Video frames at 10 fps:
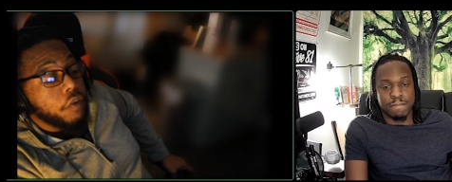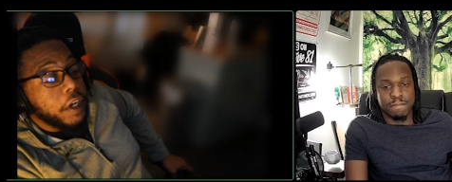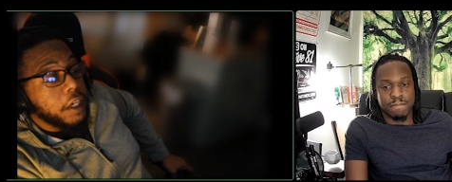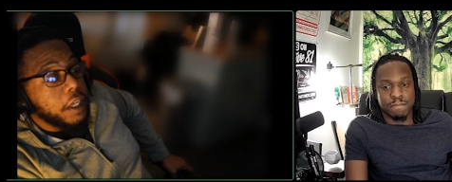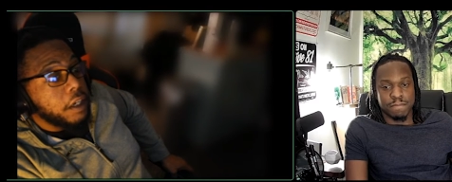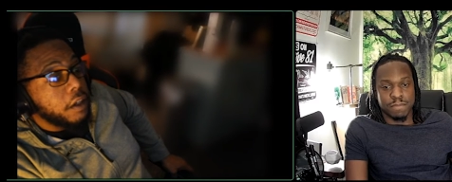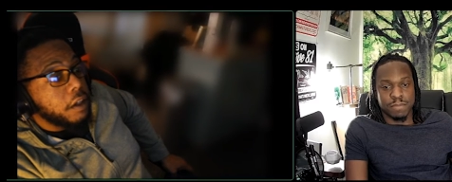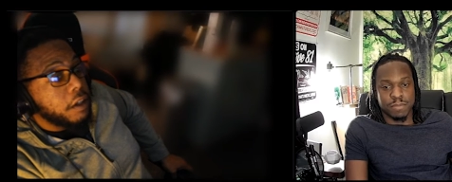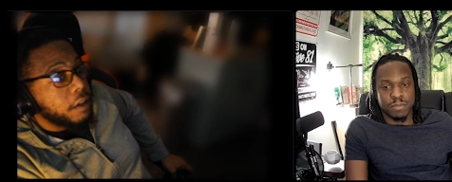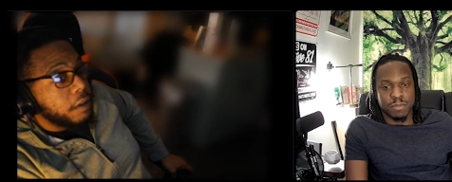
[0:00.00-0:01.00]
Speaker 1: right now.
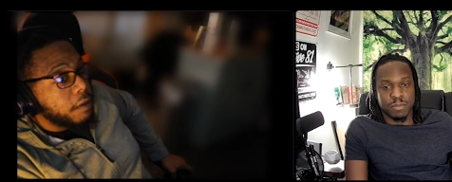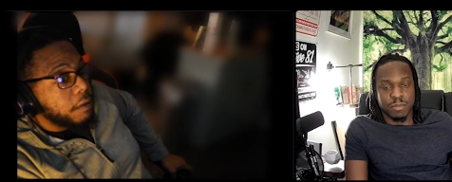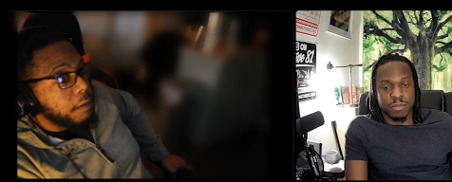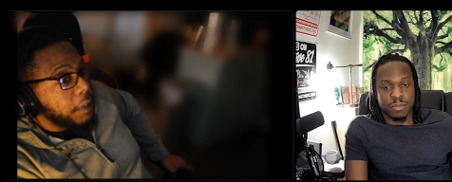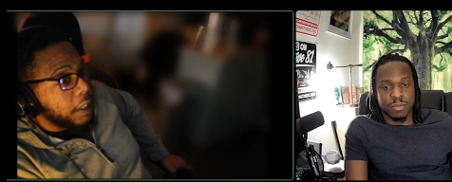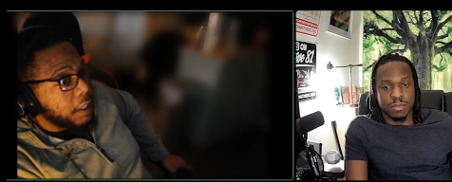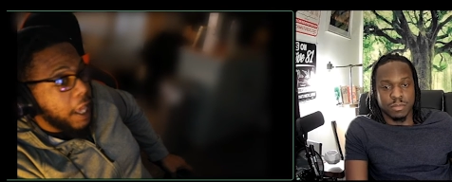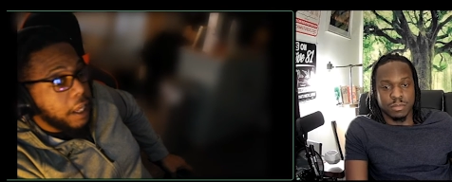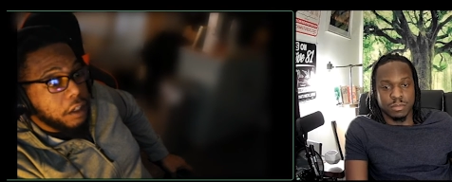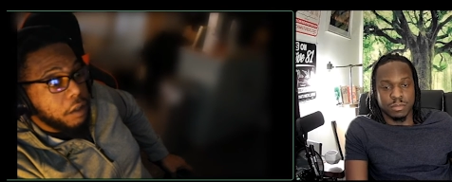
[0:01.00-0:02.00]
The
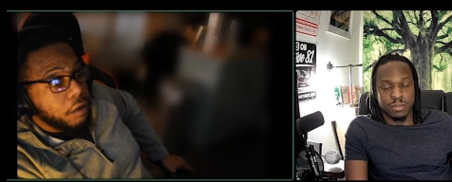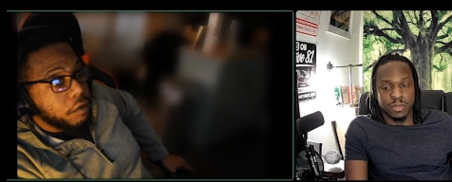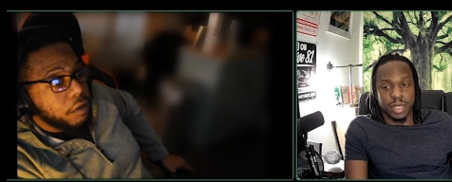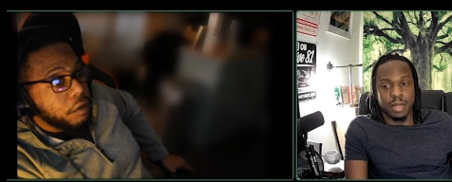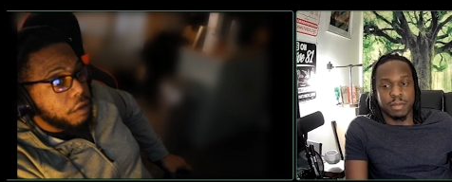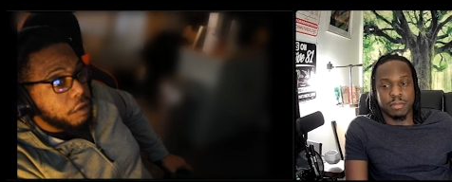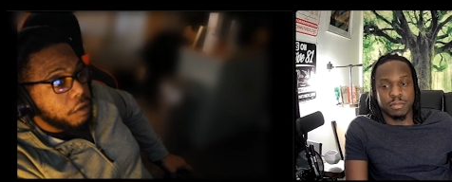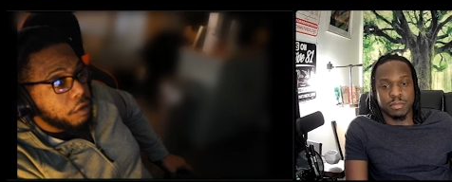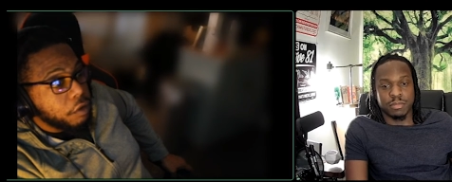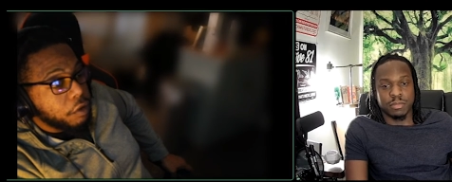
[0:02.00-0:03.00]
Gala node is right.
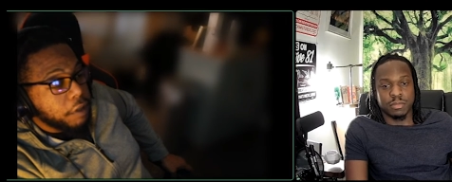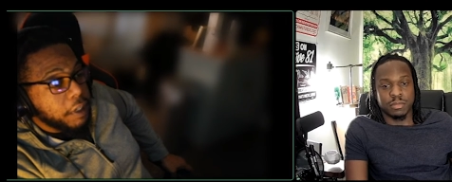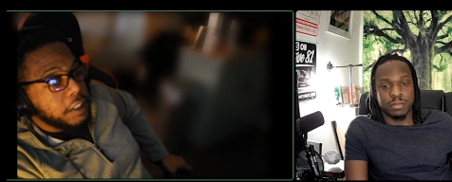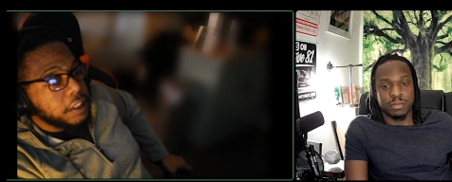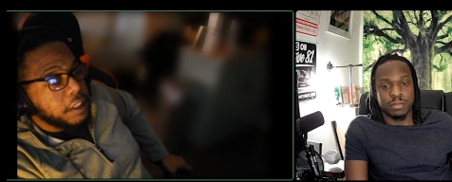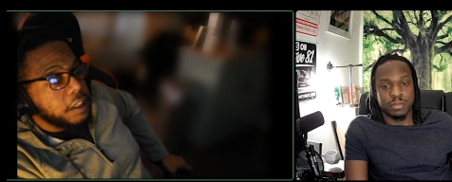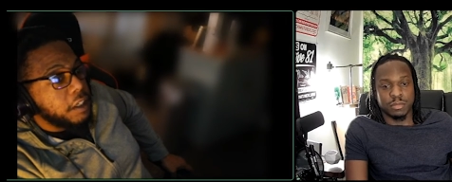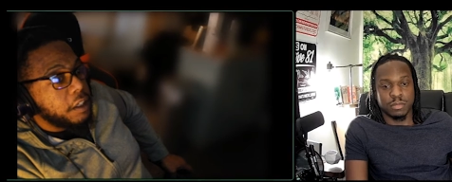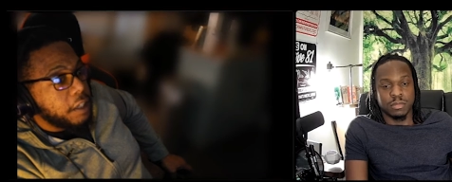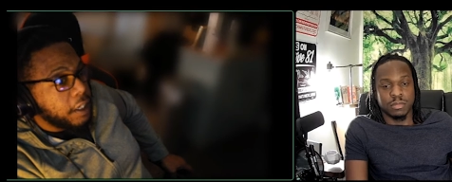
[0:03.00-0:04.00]
it's going crazy.
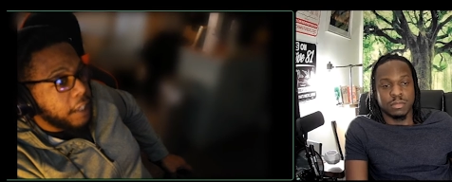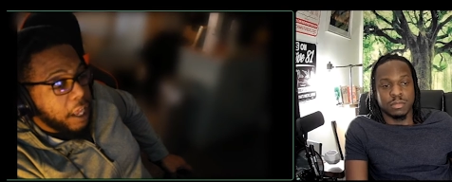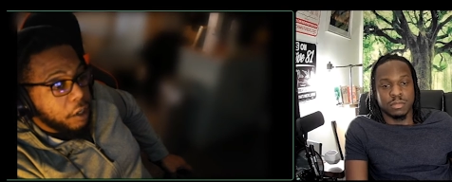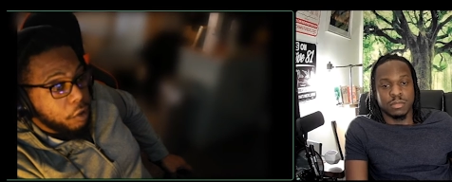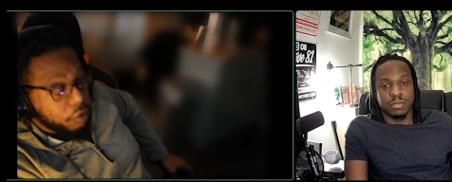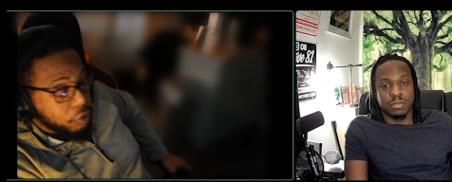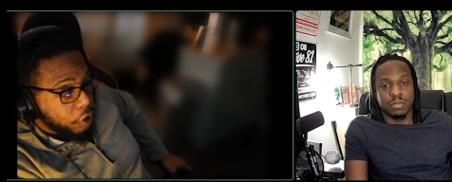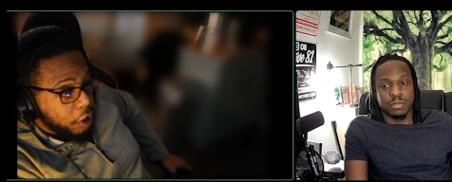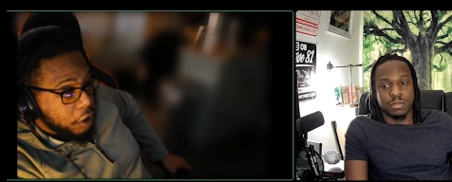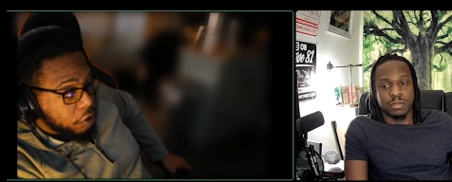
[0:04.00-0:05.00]
The Gala node is gonna
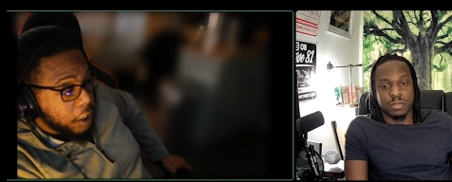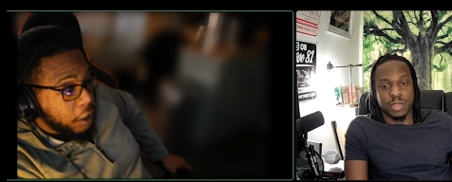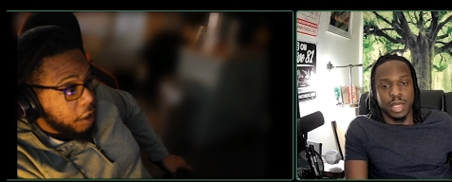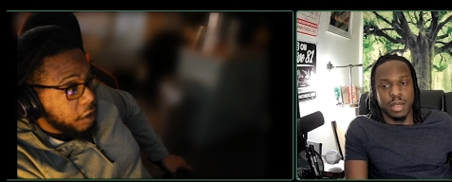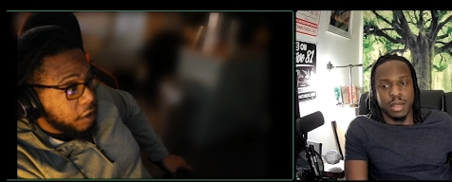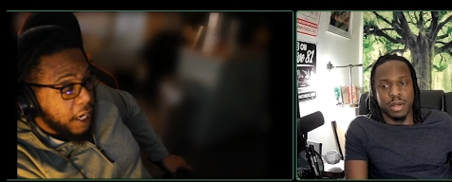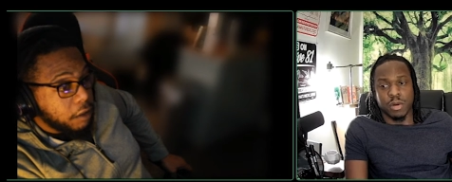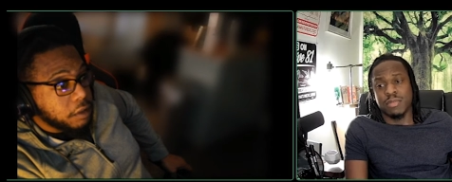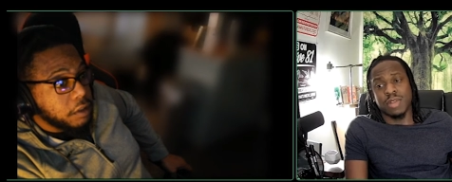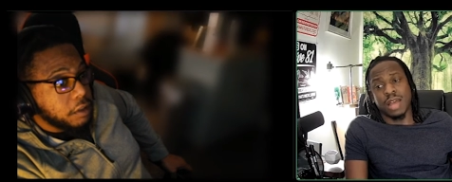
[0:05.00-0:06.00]
cost you like a hundred thousand.
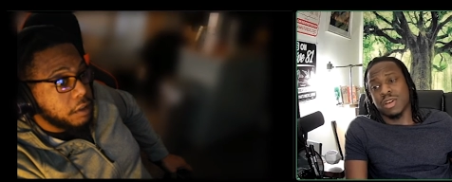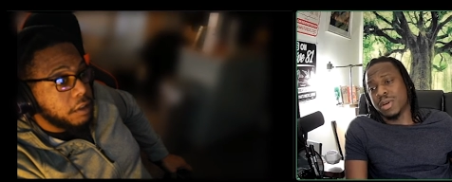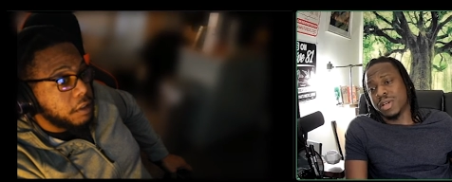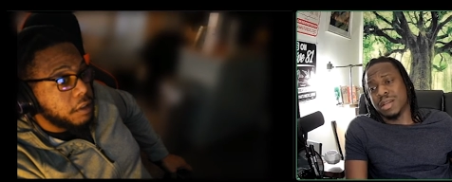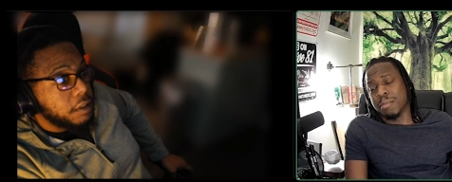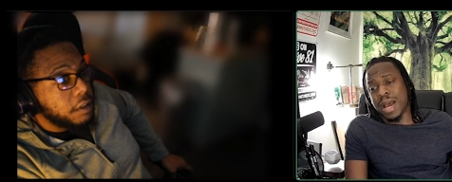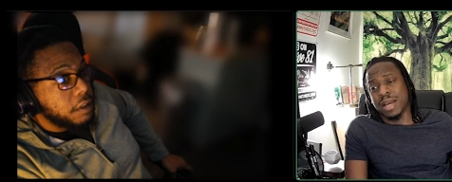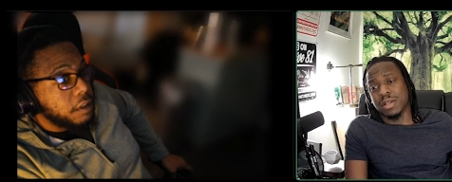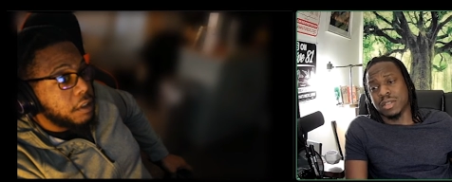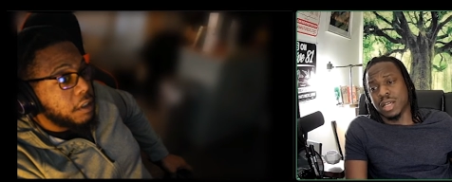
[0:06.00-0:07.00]
Speaker 2: Or even I thought about getting a
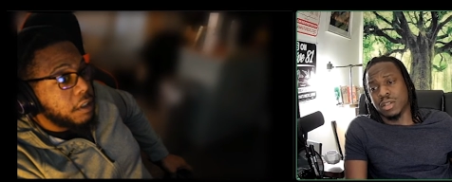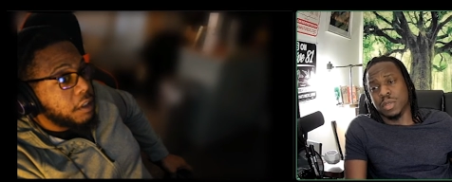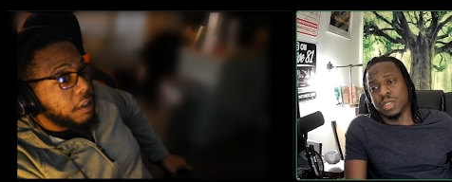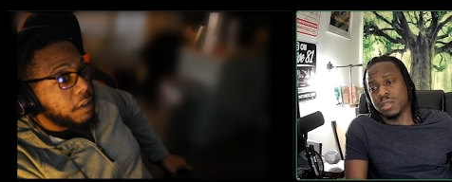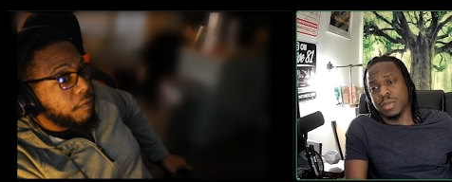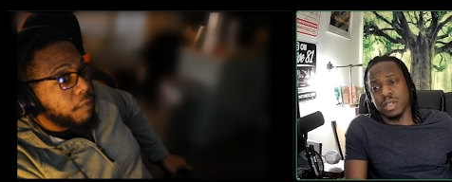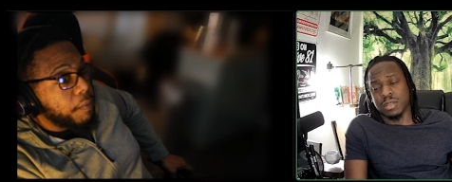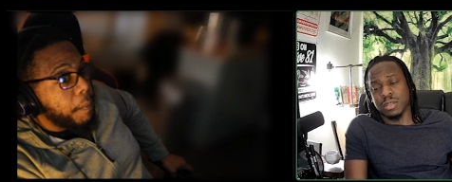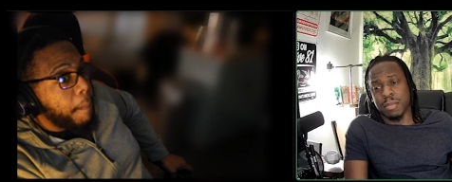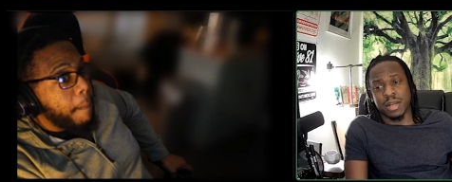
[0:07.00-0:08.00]
miner. I know we talked
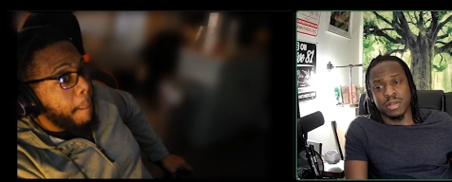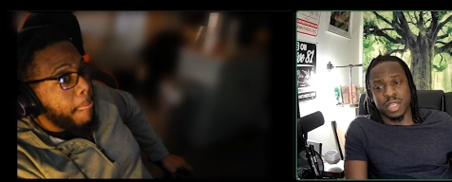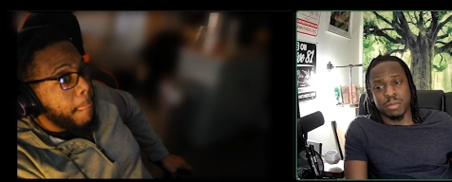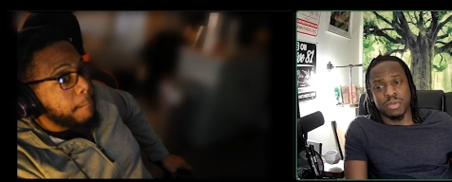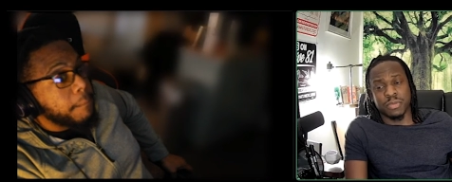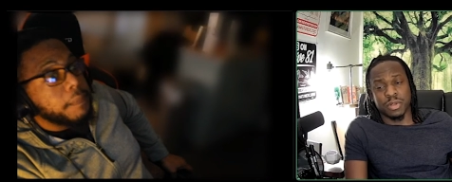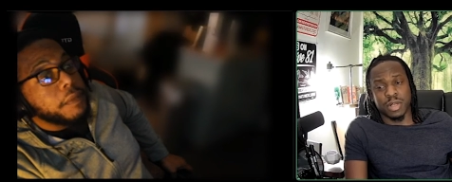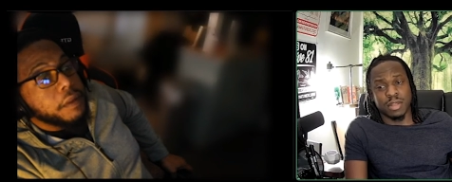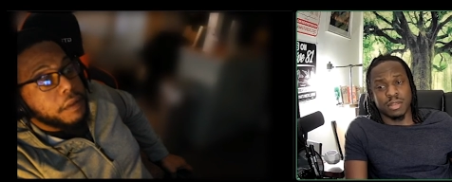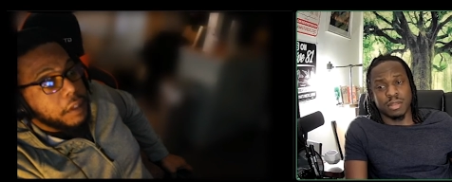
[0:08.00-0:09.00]
about the miner thing
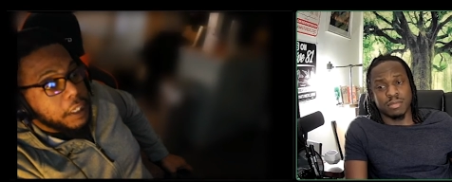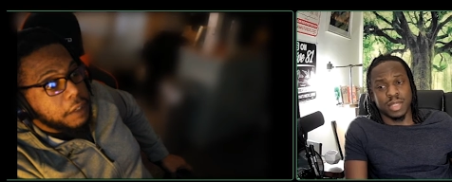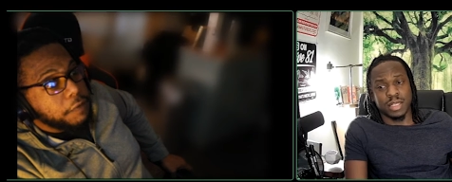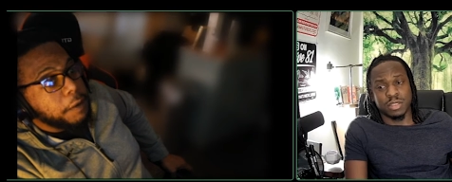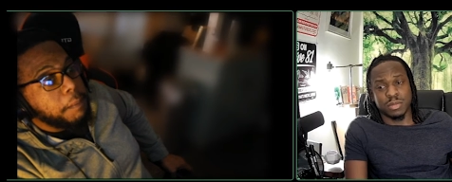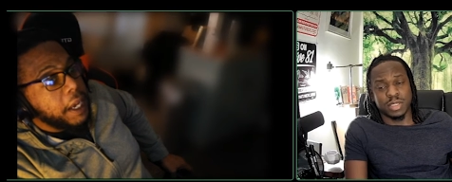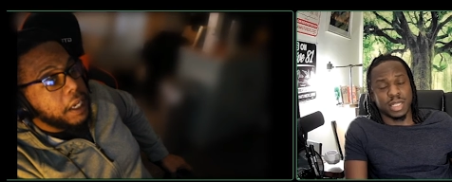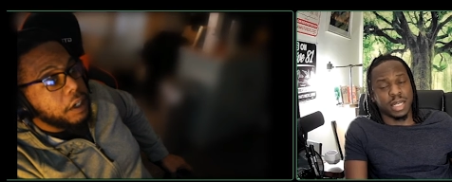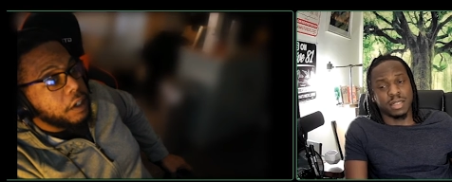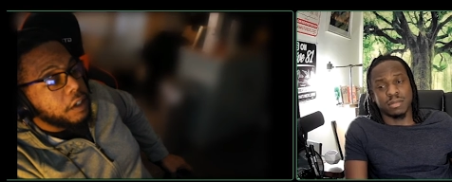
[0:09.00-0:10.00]
before. I, even I a
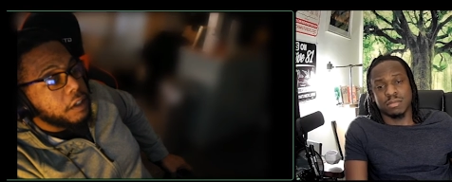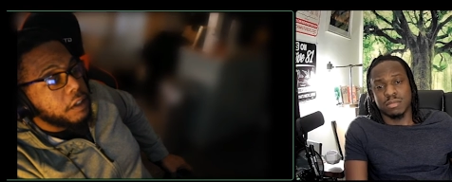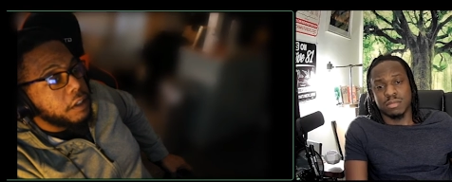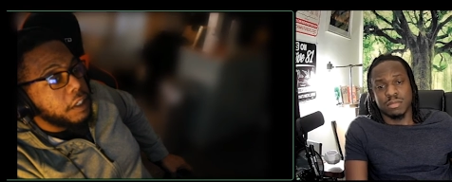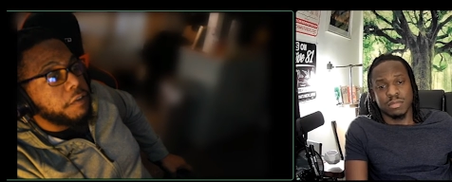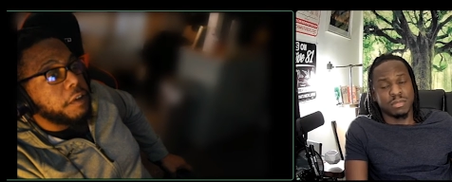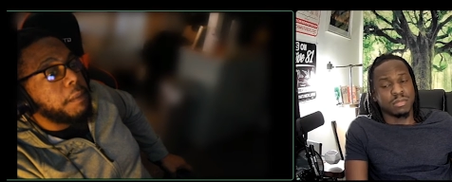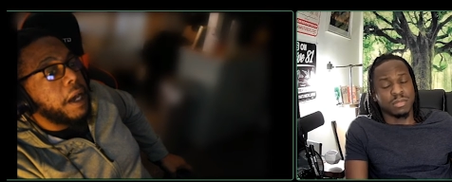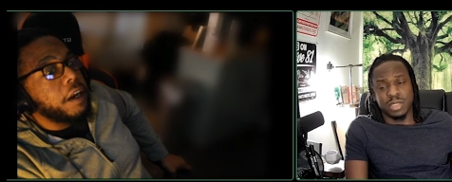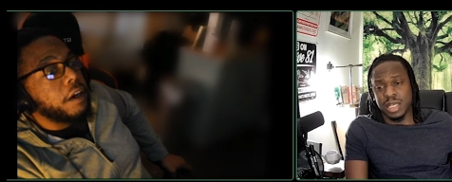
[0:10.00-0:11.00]
miner. Like,
Speaker 1: even a
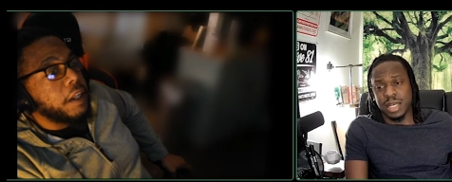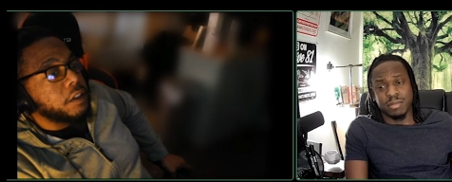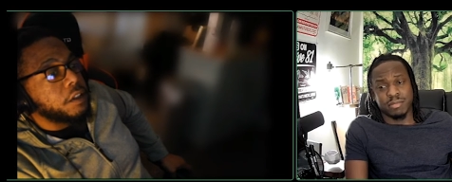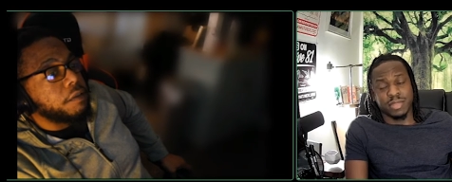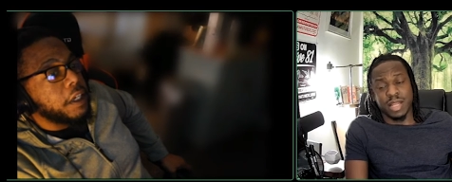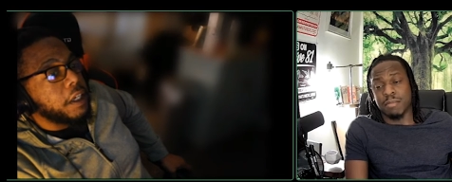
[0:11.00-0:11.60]
miner. Yeah, great.